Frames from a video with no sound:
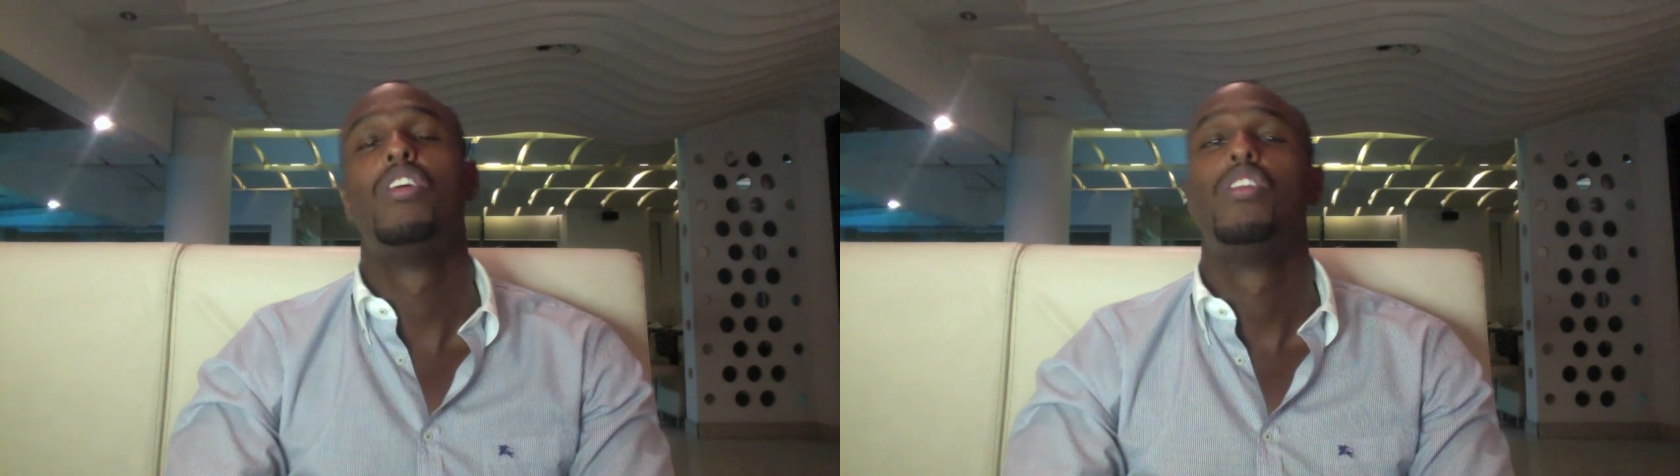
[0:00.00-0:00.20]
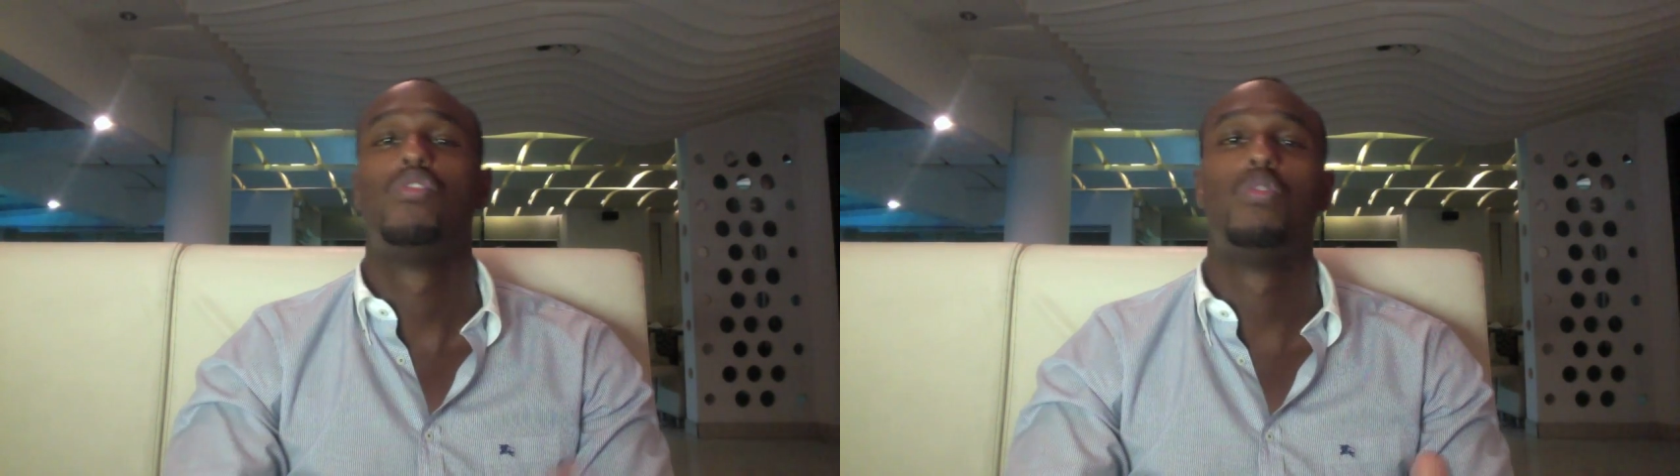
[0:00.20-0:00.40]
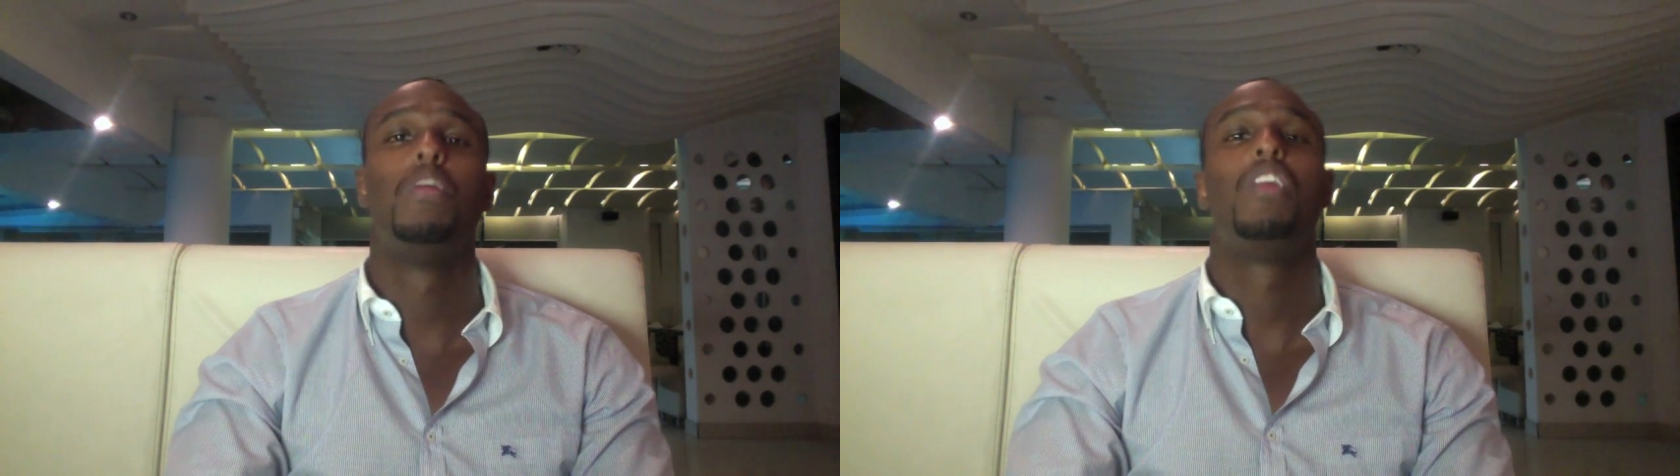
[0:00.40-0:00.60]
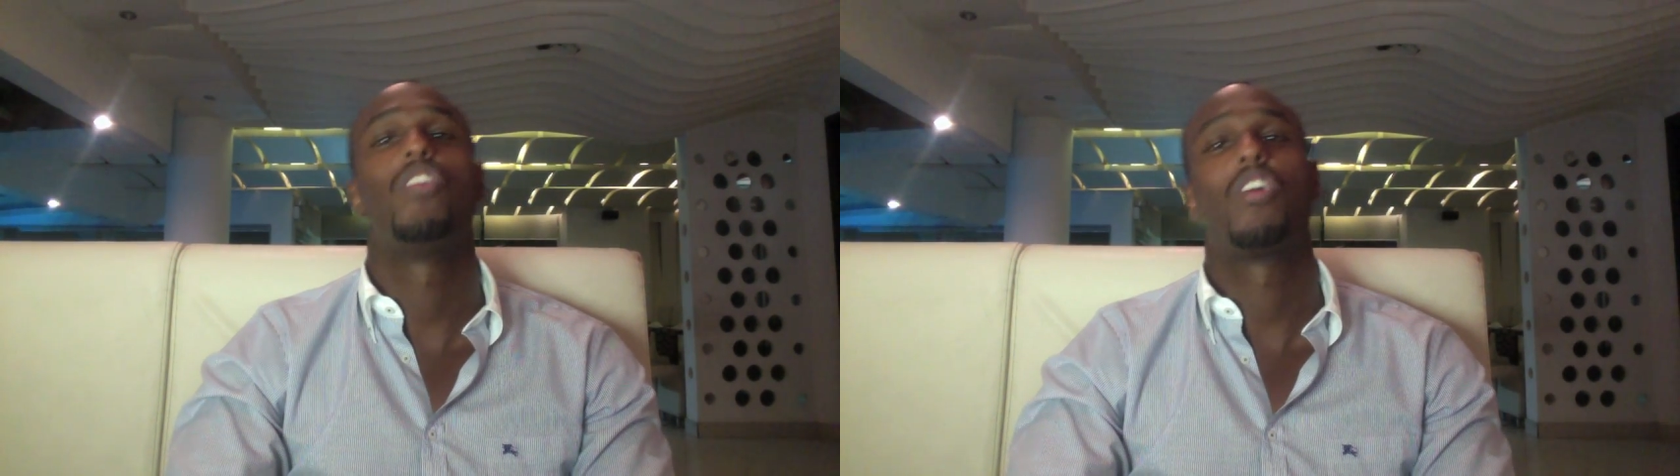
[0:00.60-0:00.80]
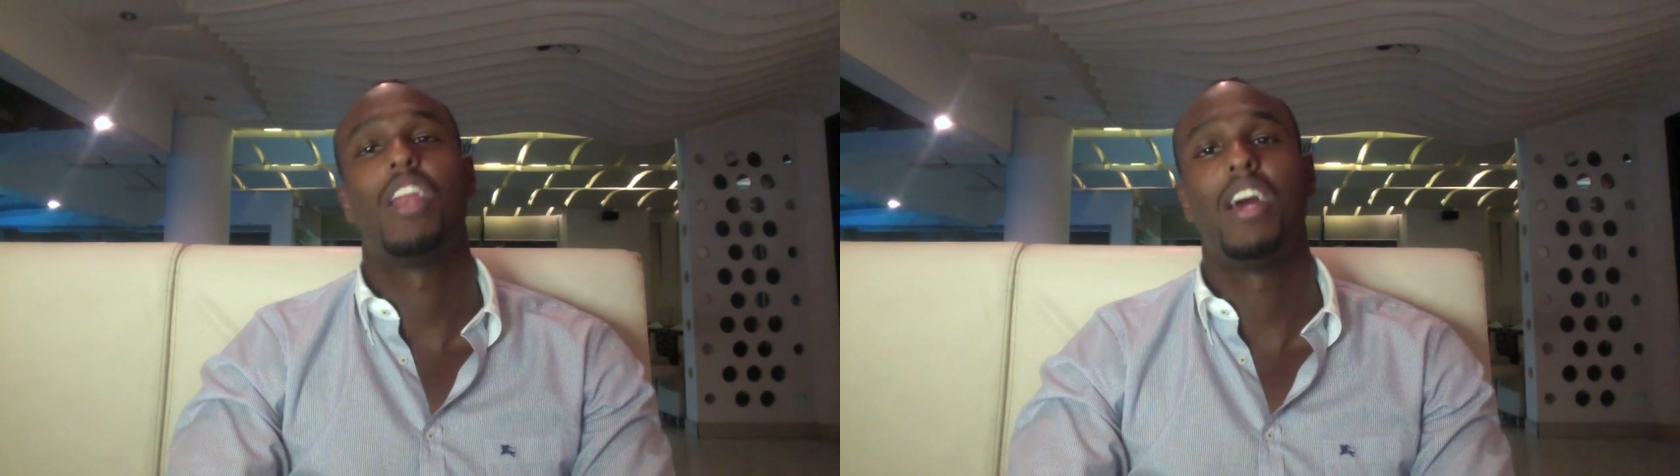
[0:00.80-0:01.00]
to meet our
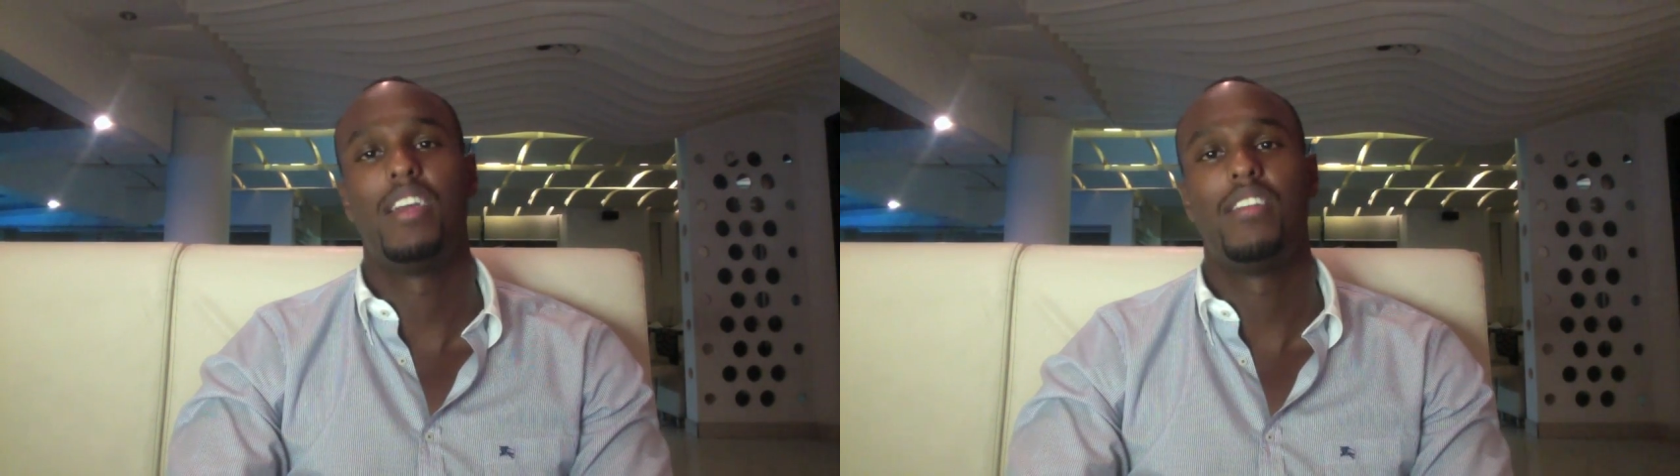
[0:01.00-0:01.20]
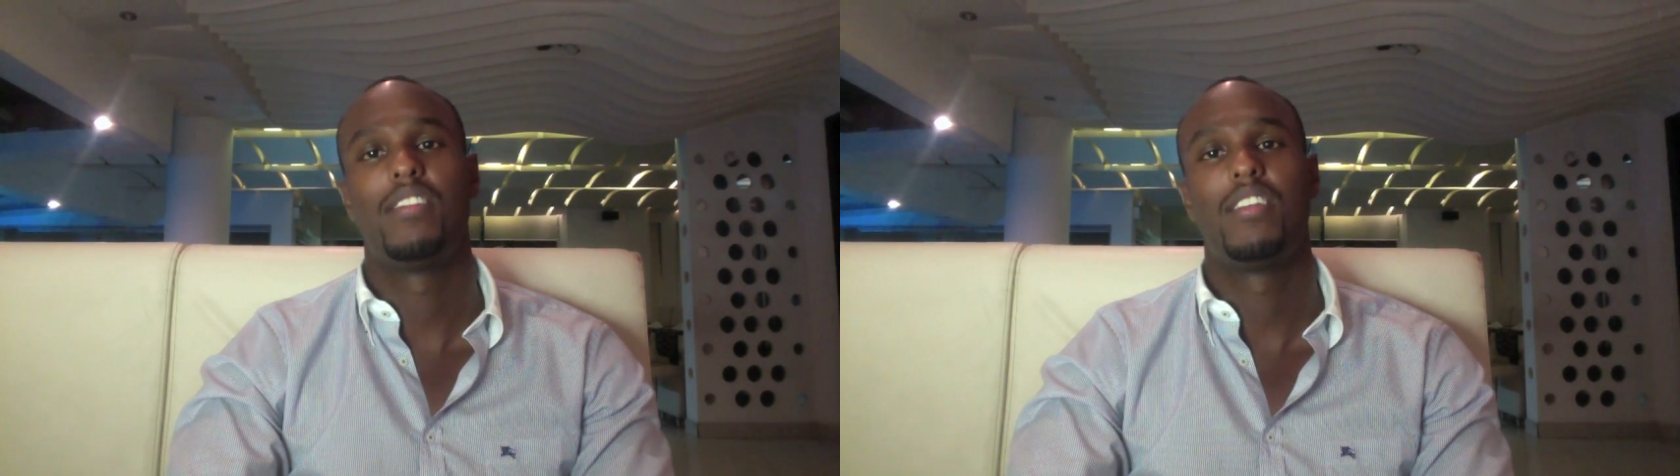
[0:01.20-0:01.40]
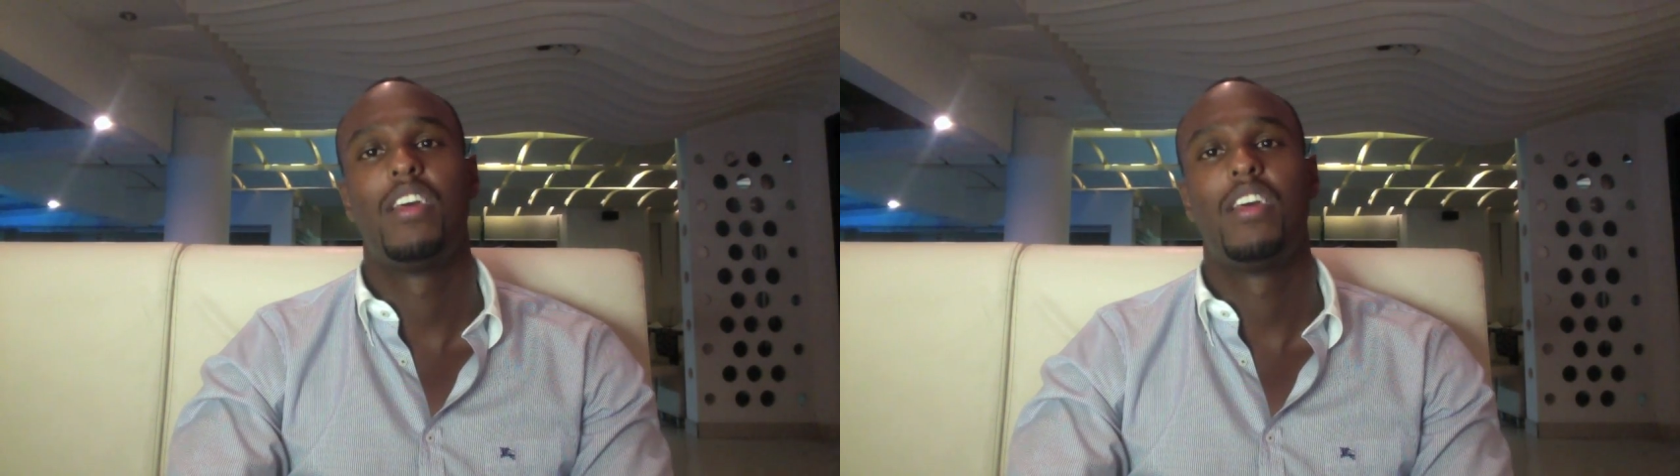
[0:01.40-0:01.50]
clients.